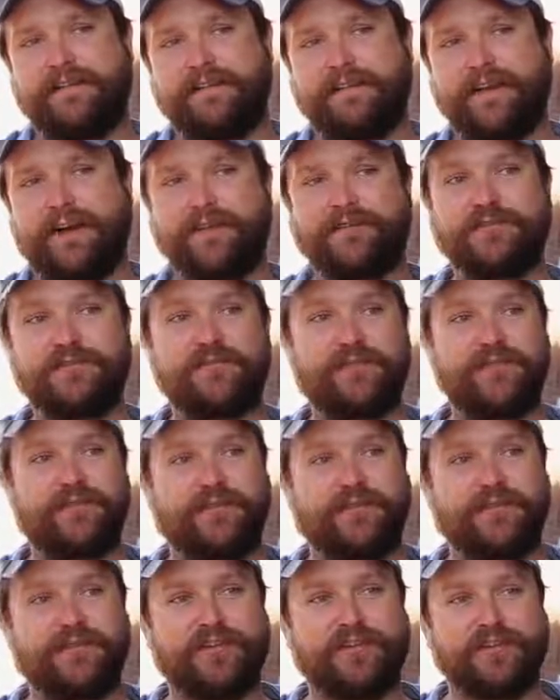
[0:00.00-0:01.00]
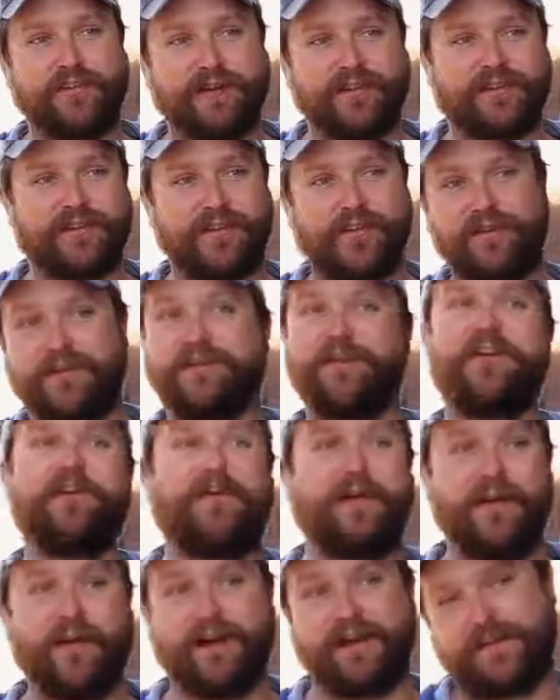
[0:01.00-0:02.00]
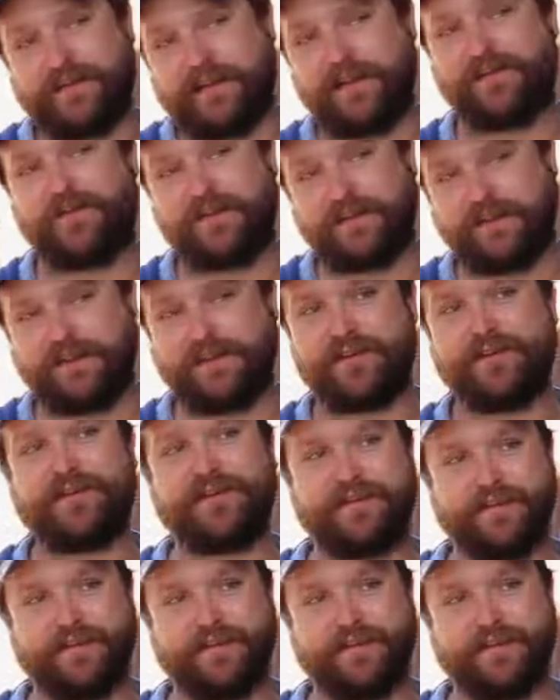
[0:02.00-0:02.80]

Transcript: contribution to what's already going on in that vineyard.